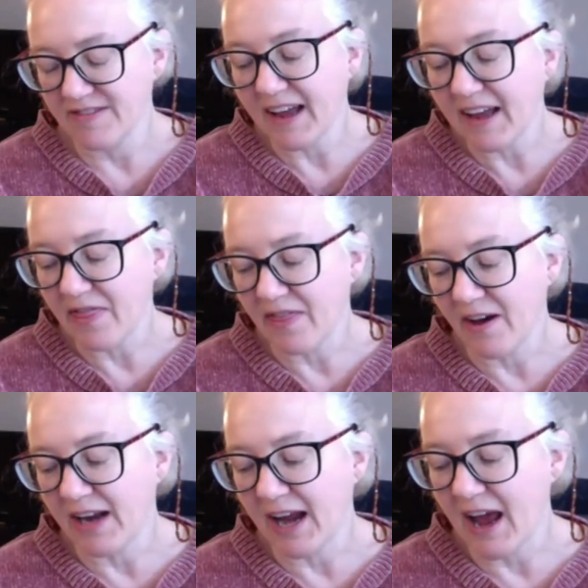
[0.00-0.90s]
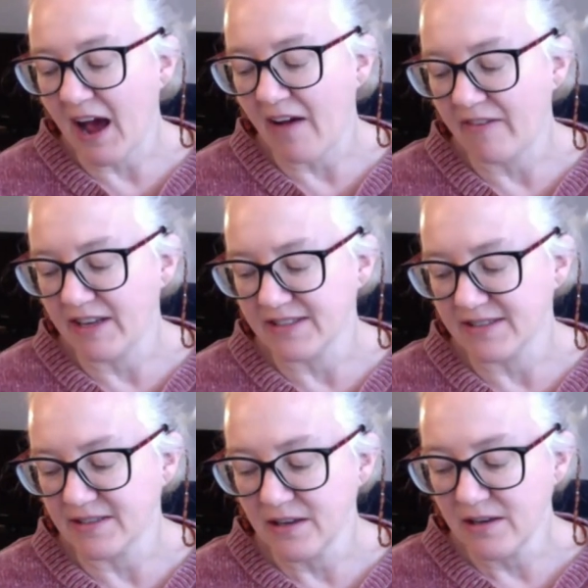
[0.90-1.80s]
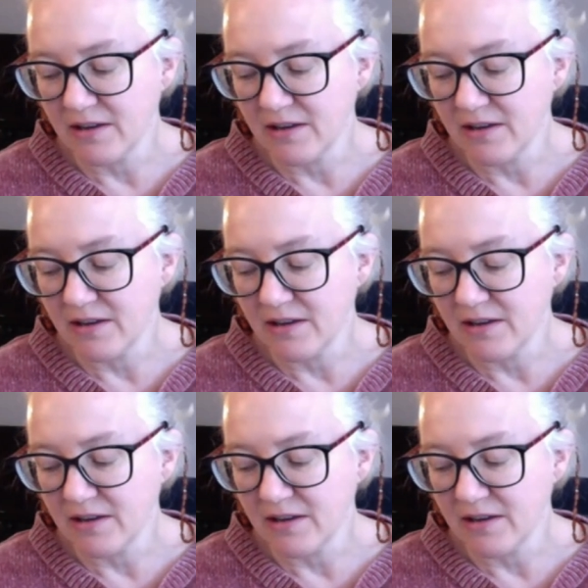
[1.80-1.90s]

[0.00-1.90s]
The second thought I have is,